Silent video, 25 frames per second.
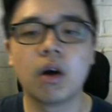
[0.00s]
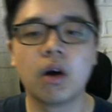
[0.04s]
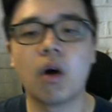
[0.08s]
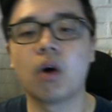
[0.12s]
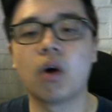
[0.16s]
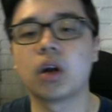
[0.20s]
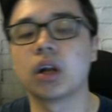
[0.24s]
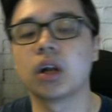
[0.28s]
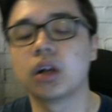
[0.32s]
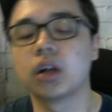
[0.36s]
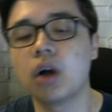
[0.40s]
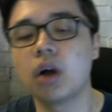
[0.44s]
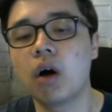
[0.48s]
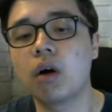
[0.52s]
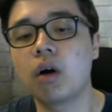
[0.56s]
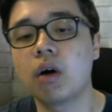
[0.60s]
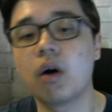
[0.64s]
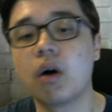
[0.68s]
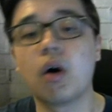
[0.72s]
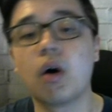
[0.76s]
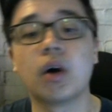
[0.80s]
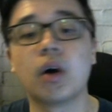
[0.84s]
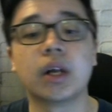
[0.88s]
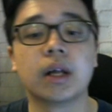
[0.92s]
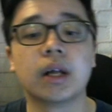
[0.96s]
or the Lock,
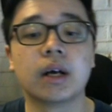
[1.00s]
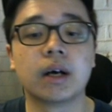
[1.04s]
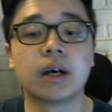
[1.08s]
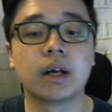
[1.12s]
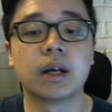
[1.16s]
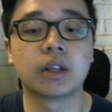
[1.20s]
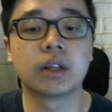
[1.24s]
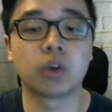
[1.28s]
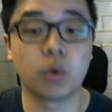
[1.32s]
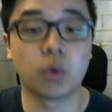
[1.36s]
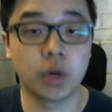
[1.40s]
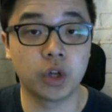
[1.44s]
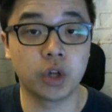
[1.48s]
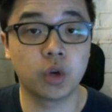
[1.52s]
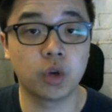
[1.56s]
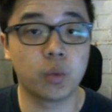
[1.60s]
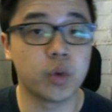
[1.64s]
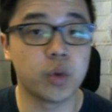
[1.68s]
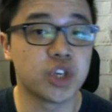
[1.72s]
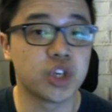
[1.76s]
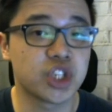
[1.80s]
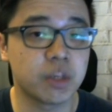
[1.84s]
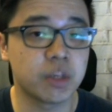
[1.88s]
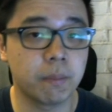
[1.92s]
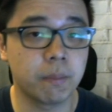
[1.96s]
or the Tornado,
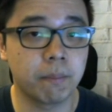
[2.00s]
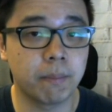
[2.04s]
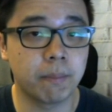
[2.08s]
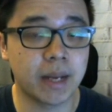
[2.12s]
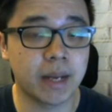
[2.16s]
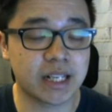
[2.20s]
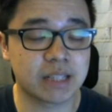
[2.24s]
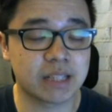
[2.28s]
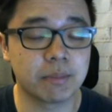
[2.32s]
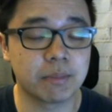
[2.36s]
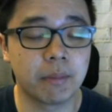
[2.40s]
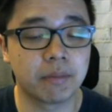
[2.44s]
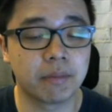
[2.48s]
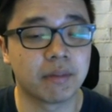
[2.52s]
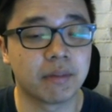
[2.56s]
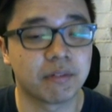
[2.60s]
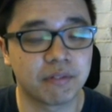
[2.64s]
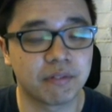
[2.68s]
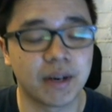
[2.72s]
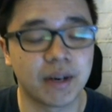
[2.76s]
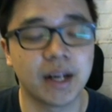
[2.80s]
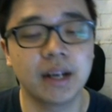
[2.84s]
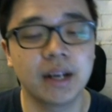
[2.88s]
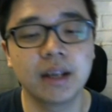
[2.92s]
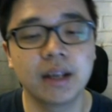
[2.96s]
which maximum the
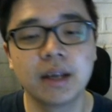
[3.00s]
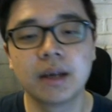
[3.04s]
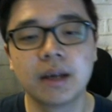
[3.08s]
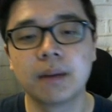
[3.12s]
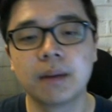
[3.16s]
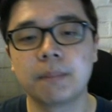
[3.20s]
fun.